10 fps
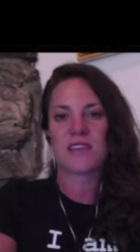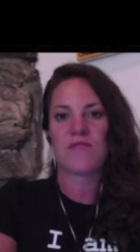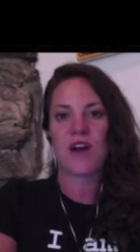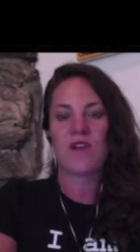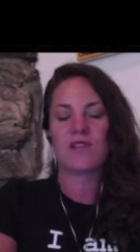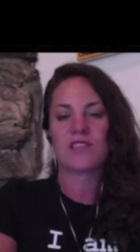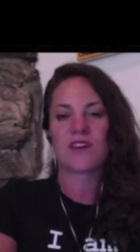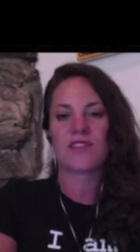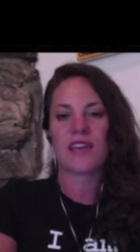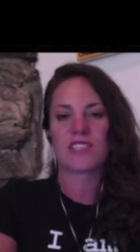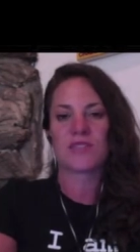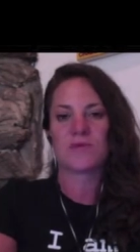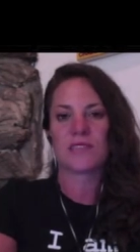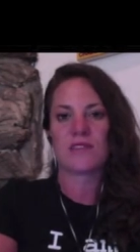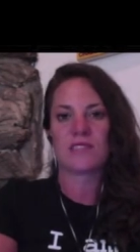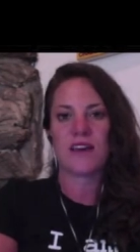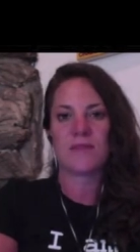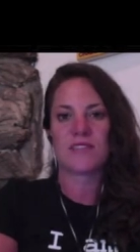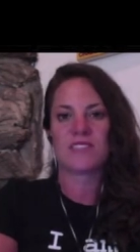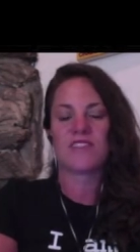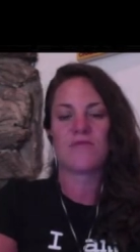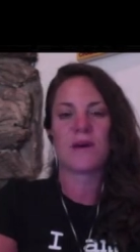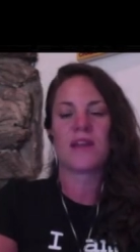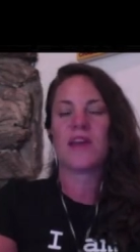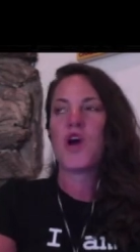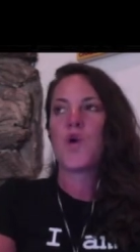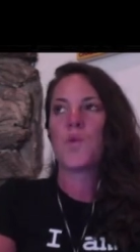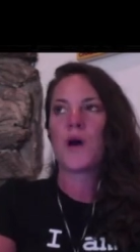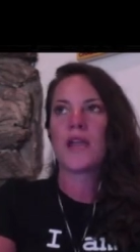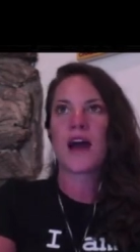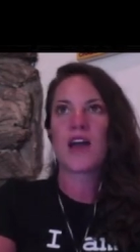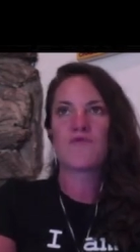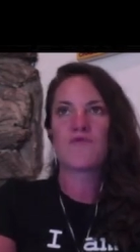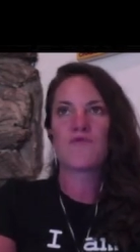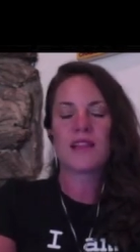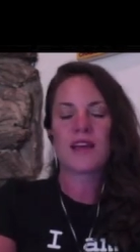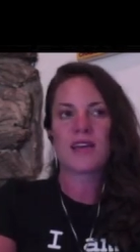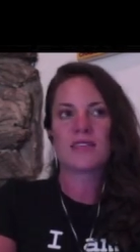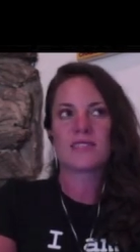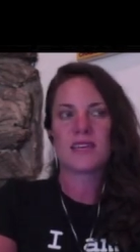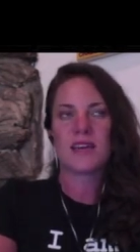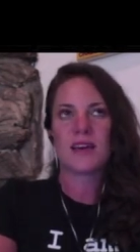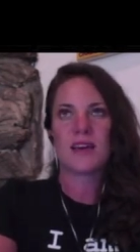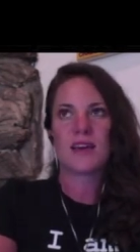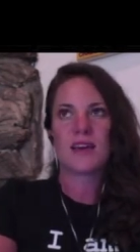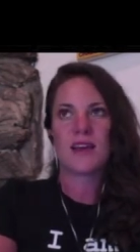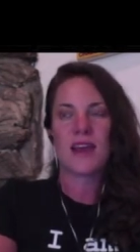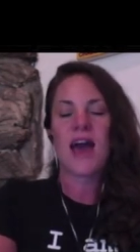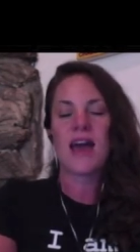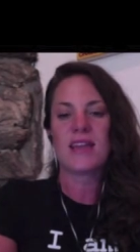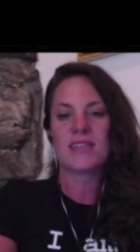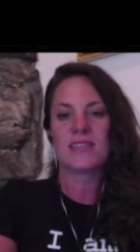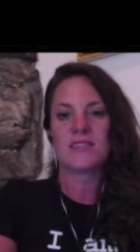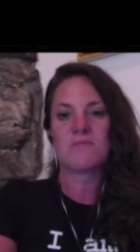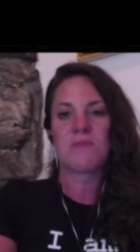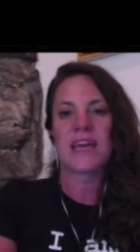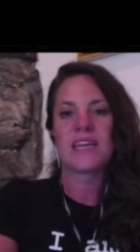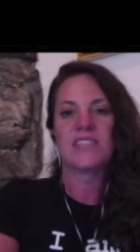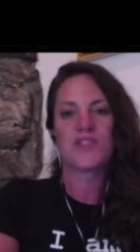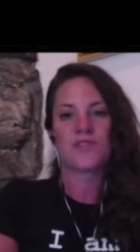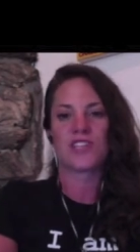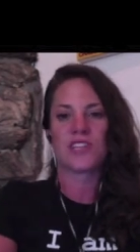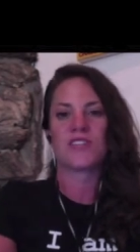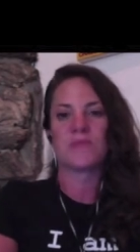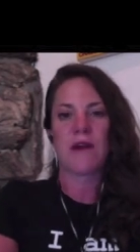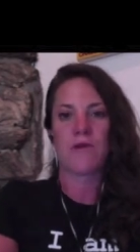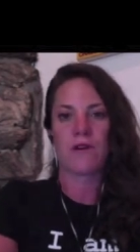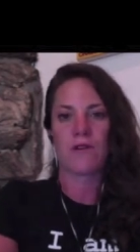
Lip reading: myself. I always thought the answer was outside myself. But what I realized in end is my intuition is my